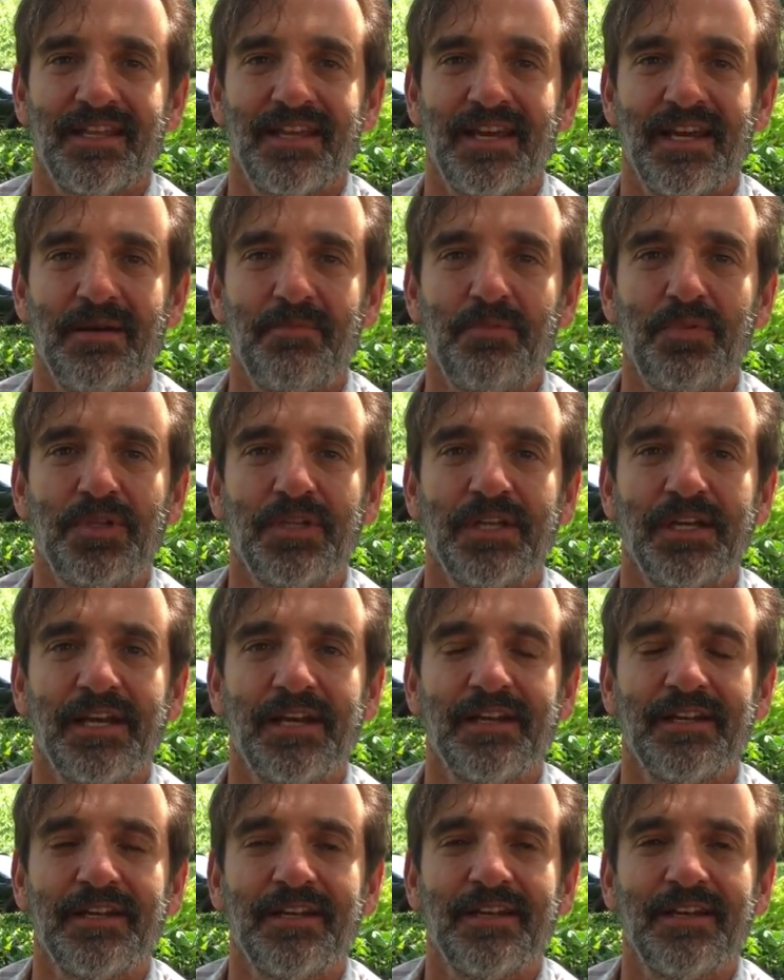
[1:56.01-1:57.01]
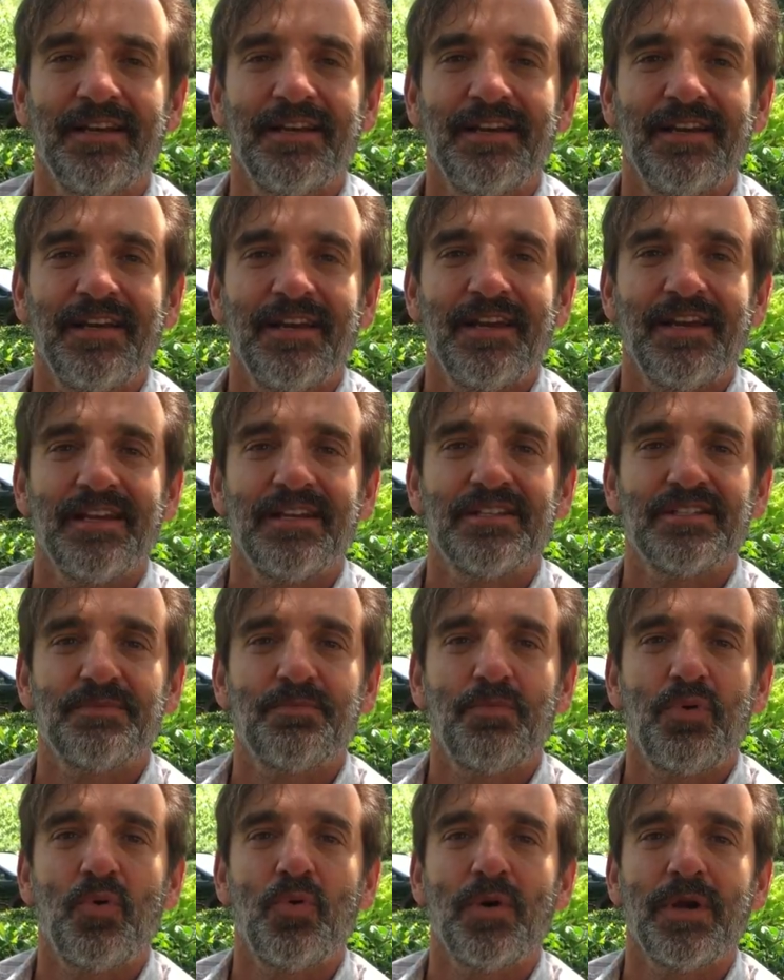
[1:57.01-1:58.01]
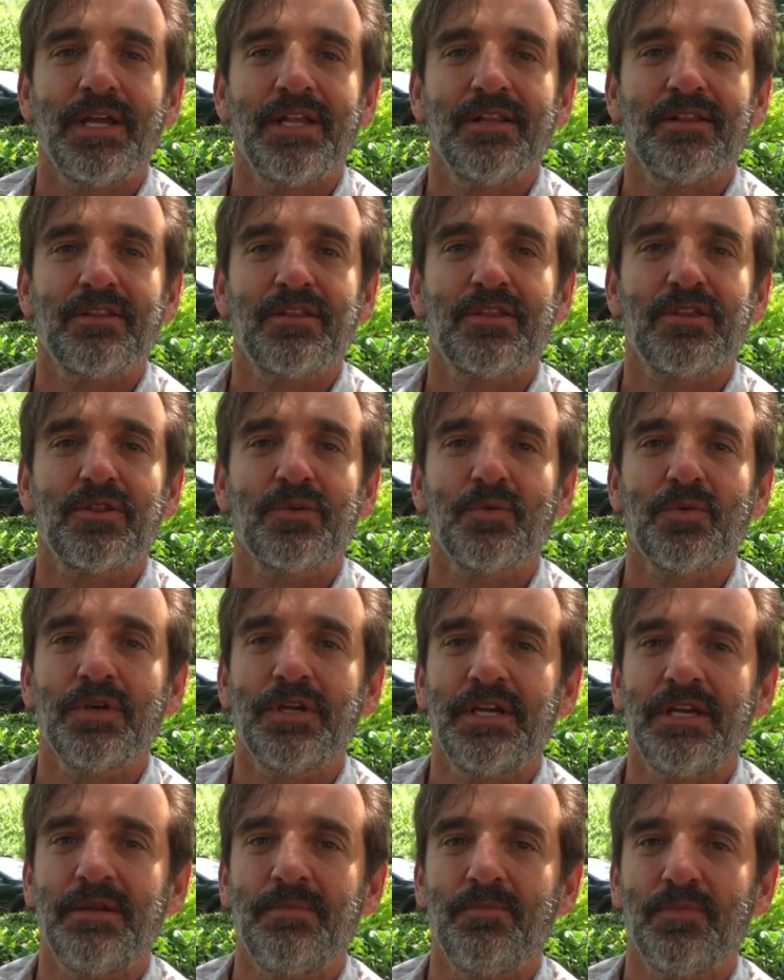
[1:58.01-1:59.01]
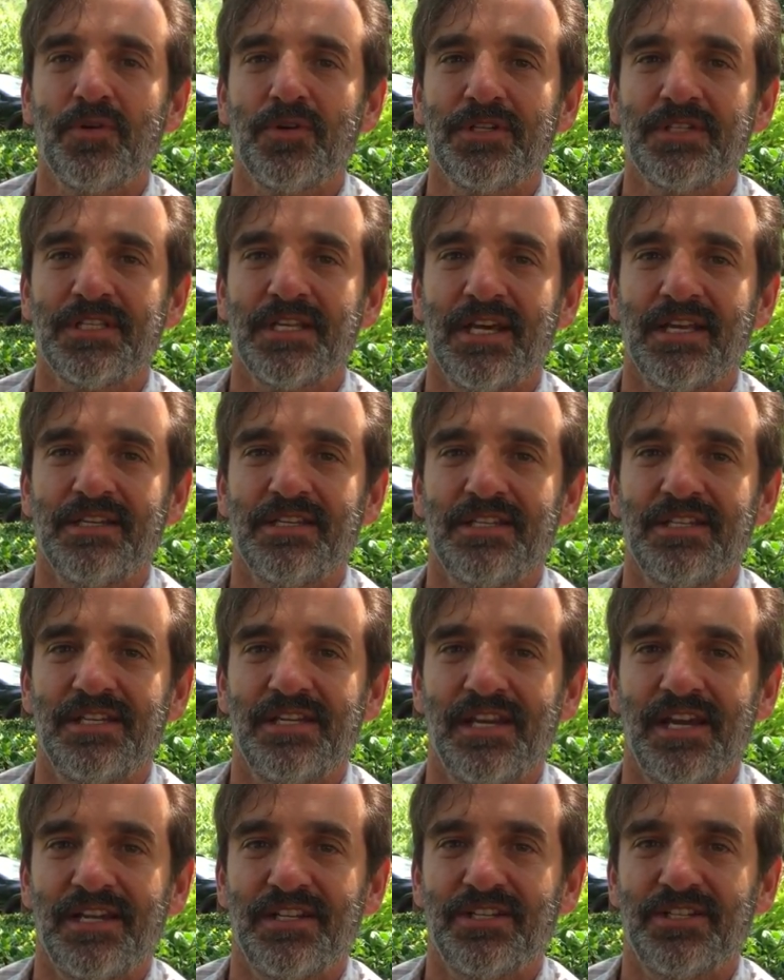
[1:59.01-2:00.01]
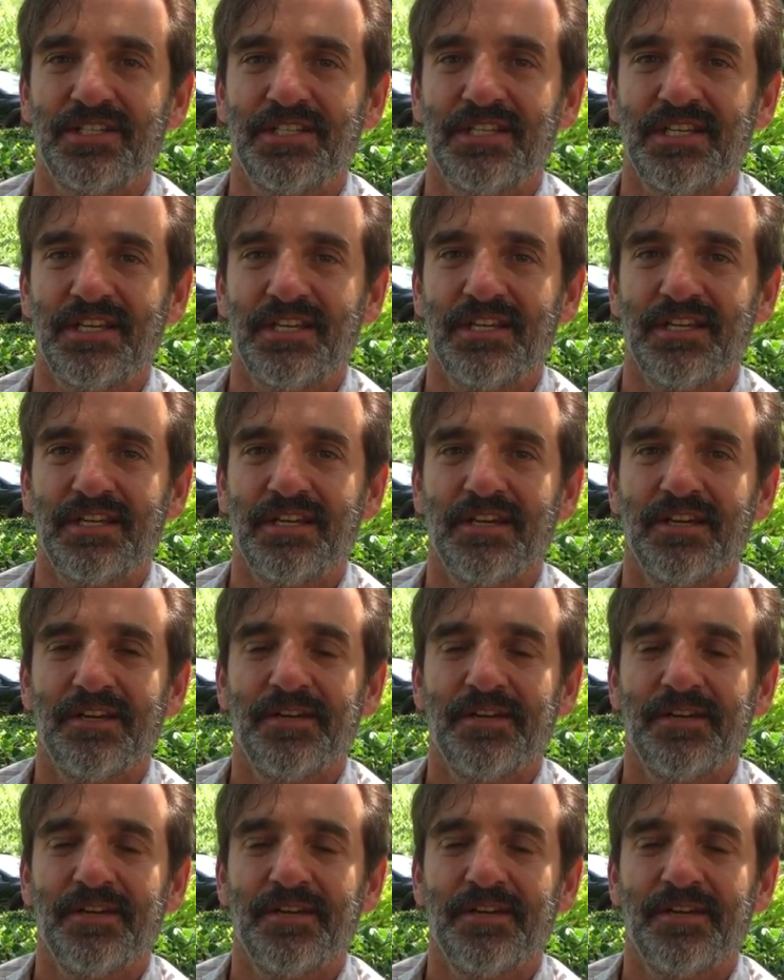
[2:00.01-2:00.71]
The hemp plant is 0.3% THC.